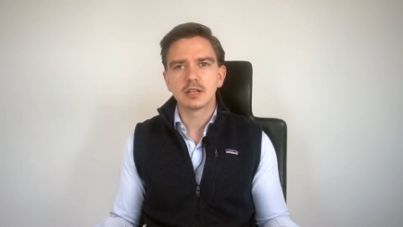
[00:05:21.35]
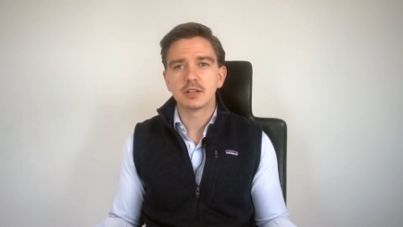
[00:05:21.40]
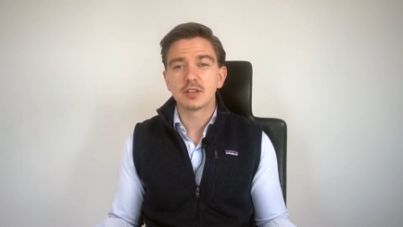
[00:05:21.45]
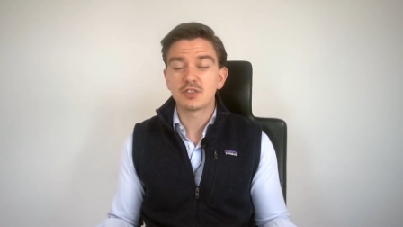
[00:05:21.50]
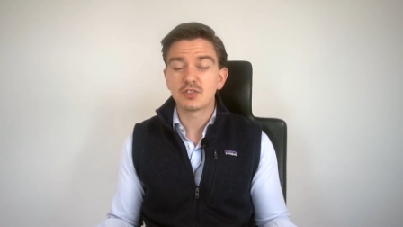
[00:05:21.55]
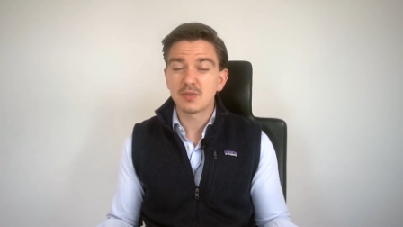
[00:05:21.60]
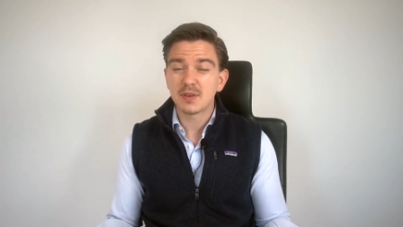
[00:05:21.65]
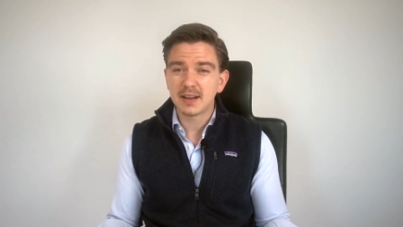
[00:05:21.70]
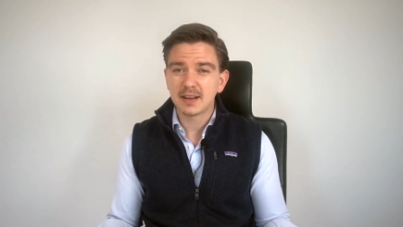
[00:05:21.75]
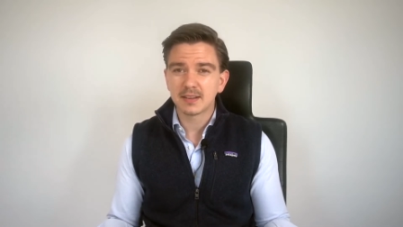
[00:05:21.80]

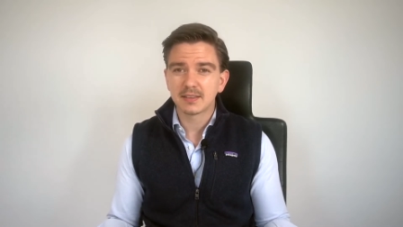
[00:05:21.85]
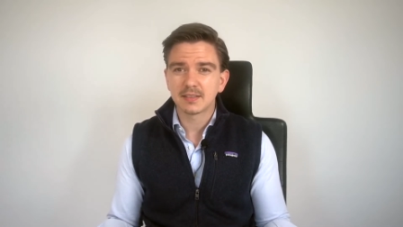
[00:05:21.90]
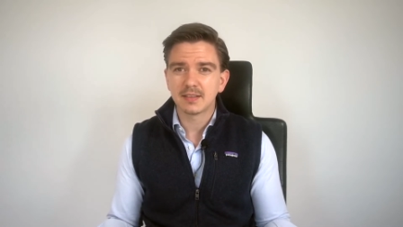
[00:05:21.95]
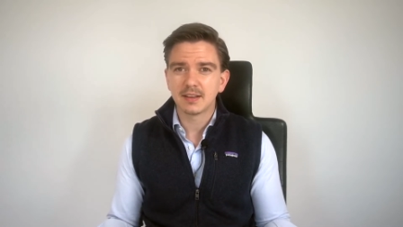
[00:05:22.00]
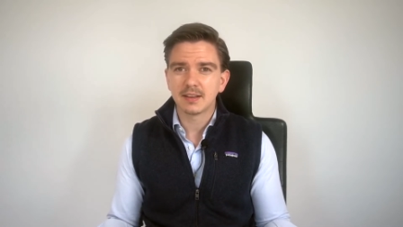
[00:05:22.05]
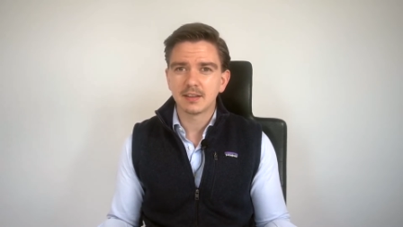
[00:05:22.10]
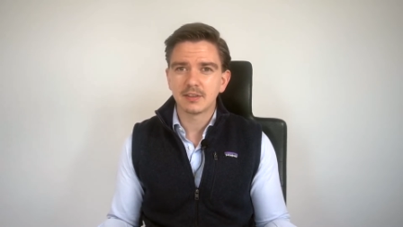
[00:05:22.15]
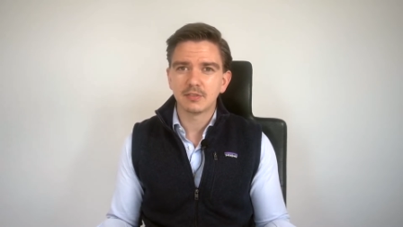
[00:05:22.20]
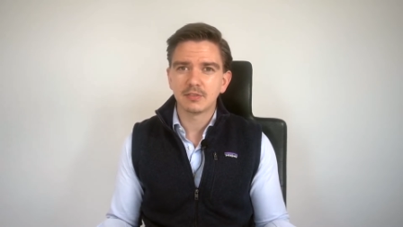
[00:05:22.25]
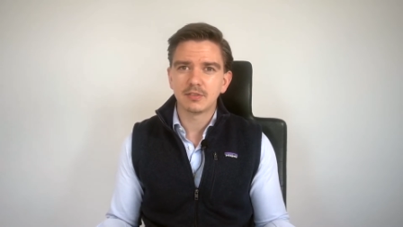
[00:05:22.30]
trends
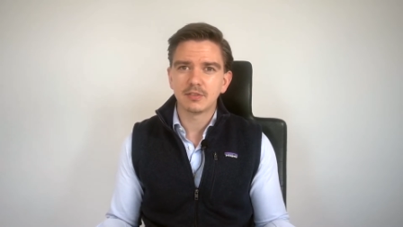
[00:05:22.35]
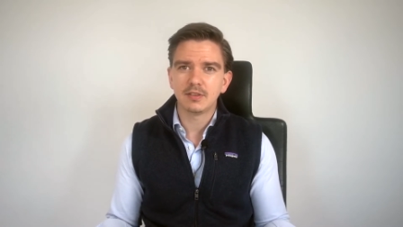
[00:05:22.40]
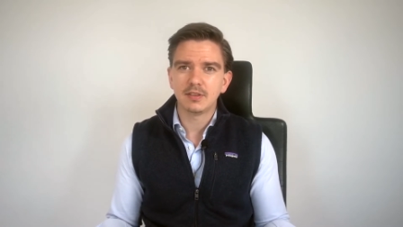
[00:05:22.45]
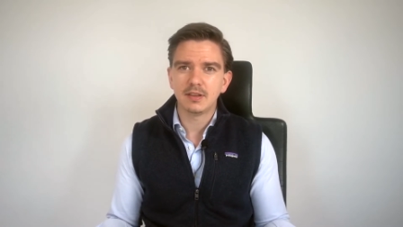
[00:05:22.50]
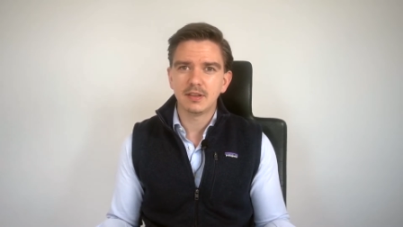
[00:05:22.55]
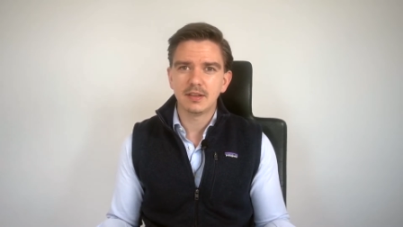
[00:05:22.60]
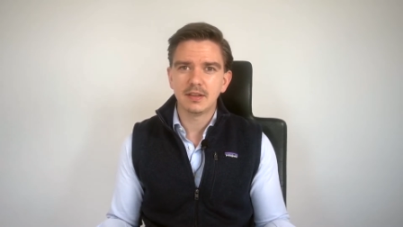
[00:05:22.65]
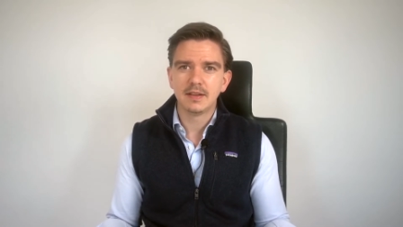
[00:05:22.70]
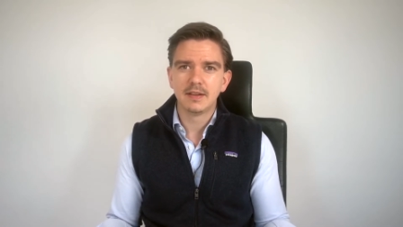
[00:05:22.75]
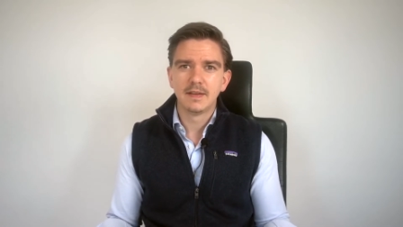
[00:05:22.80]
that you
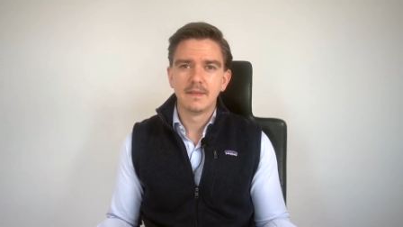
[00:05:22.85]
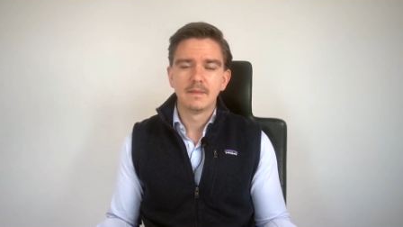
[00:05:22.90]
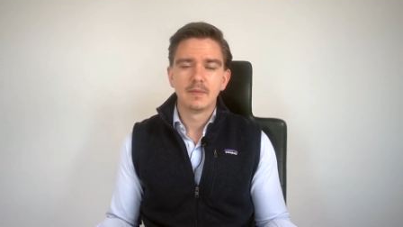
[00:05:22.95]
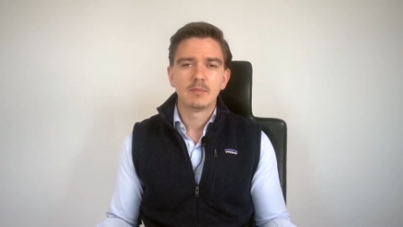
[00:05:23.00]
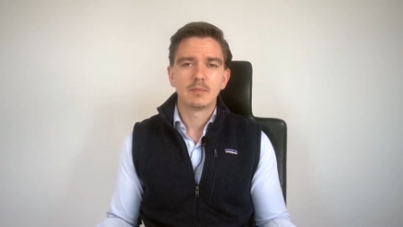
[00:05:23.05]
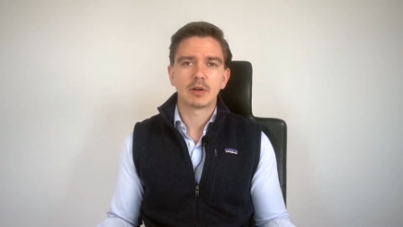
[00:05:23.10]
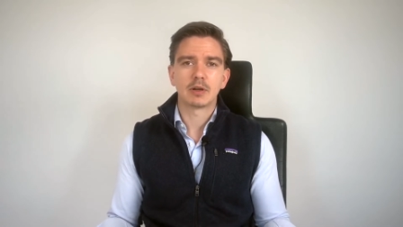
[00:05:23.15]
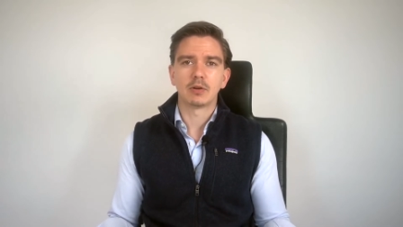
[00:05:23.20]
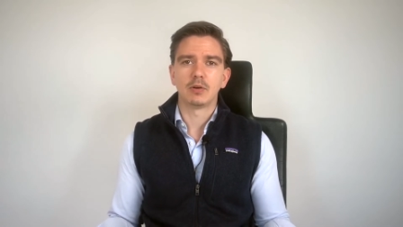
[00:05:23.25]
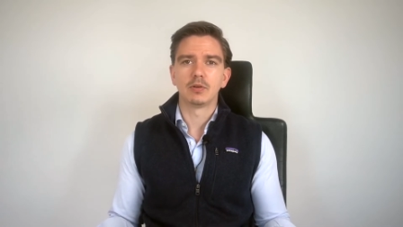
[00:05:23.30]
see,
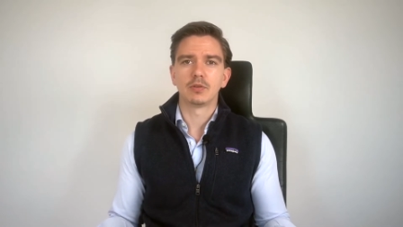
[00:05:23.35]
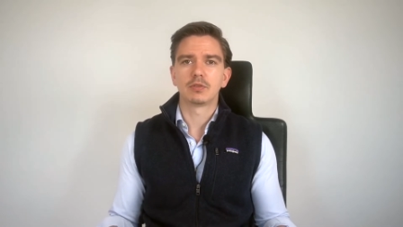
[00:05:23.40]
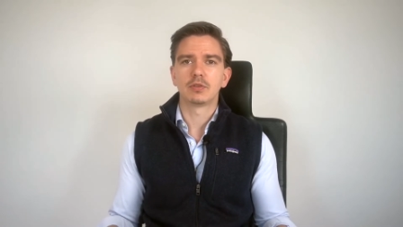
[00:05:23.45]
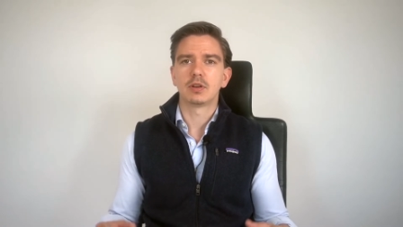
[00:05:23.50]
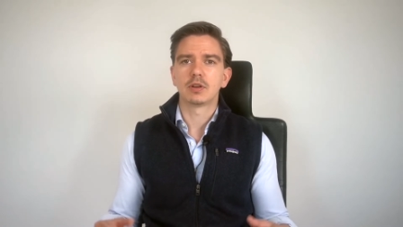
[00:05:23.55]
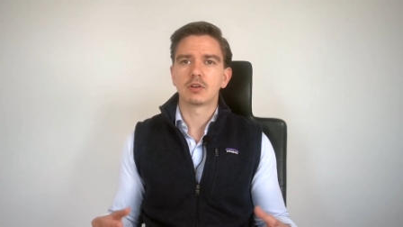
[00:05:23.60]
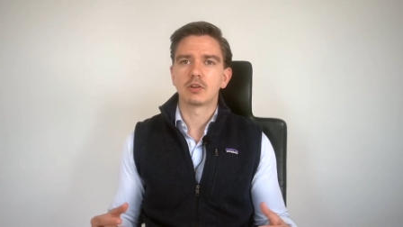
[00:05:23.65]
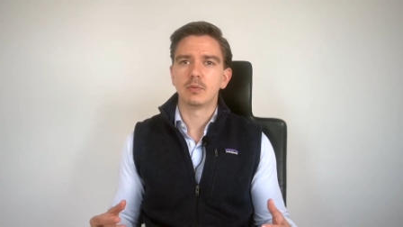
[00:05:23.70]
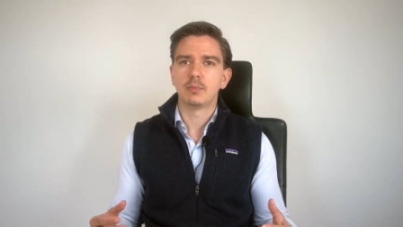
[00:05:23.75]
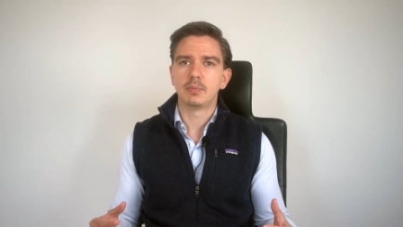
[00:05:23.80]
but also the
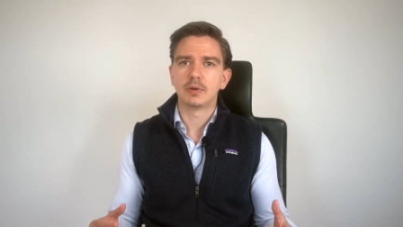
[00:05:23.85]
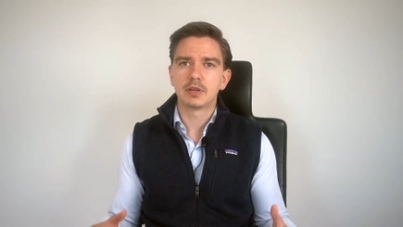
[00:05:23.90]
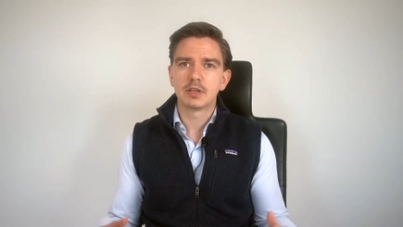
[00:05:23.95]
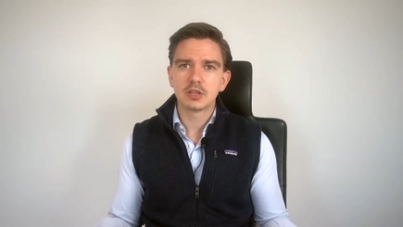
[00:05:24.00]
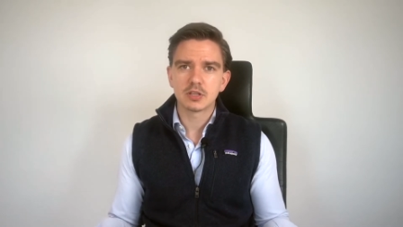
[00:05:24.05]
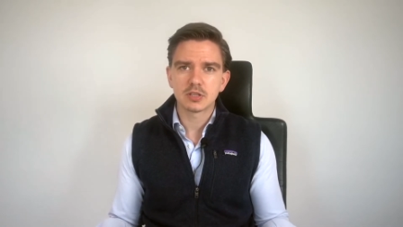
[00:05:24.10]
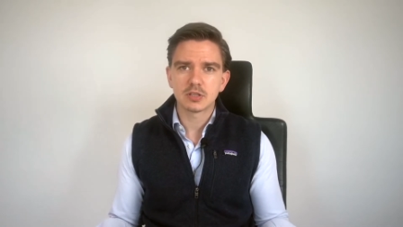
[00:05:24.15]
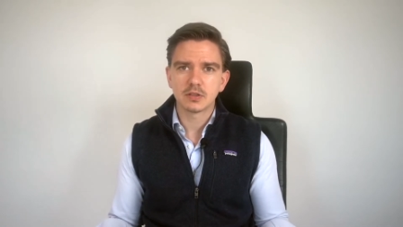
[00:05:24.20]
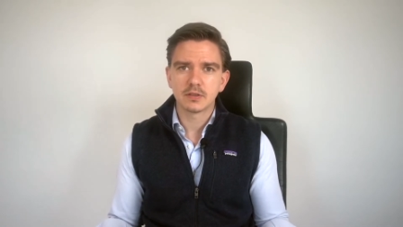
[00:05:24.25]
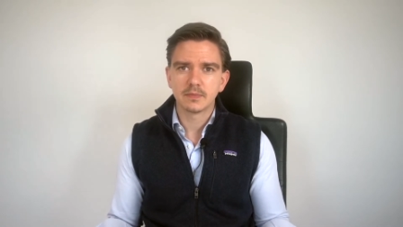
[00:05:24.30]

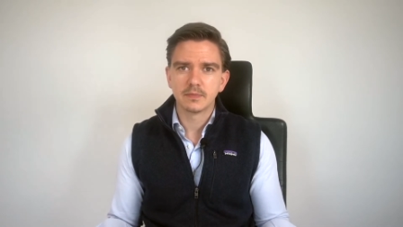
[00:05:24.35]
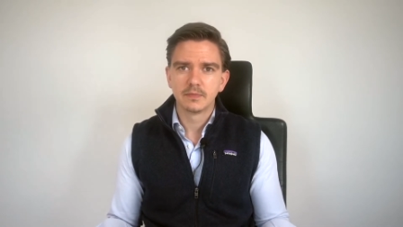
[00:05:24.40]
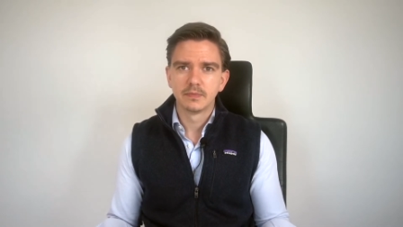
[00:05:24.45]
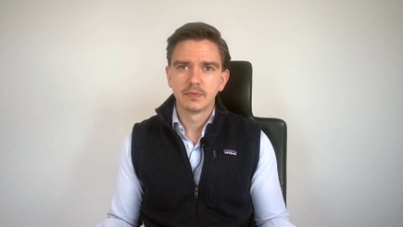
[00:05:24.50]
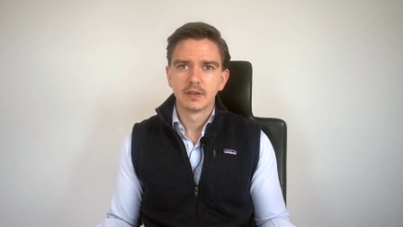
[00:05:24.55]
competition.